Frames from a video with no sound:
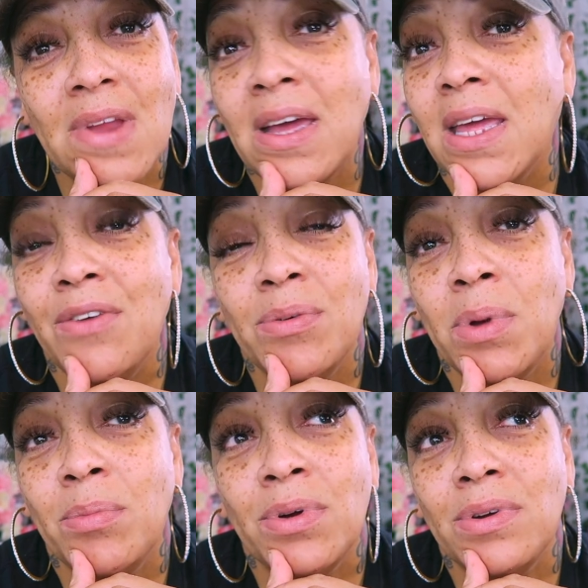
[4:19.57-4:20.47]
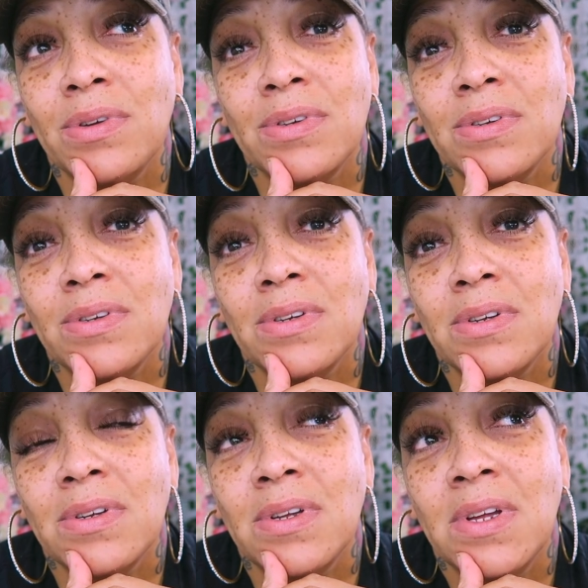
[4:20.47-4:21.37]
I can't remember.
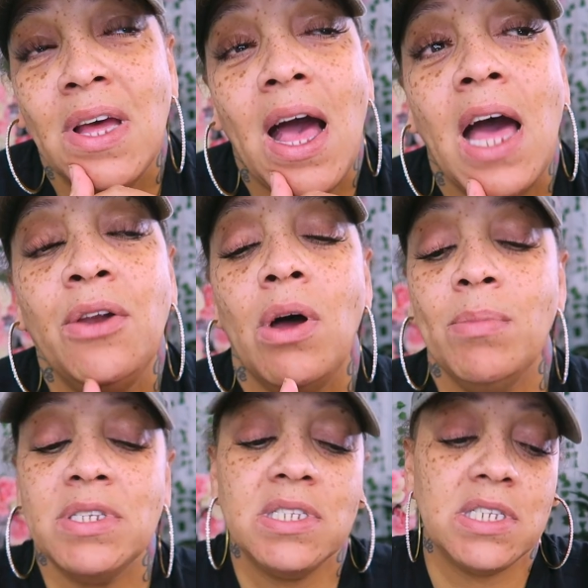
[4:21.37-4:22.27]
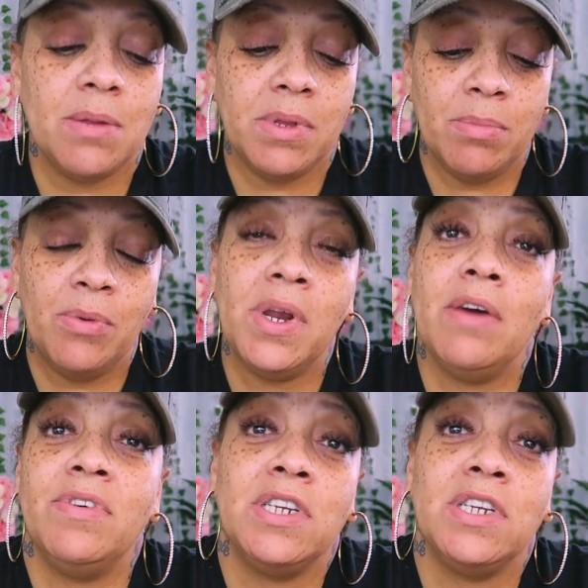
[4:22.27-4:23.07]
I know I'm missing something, but whatever.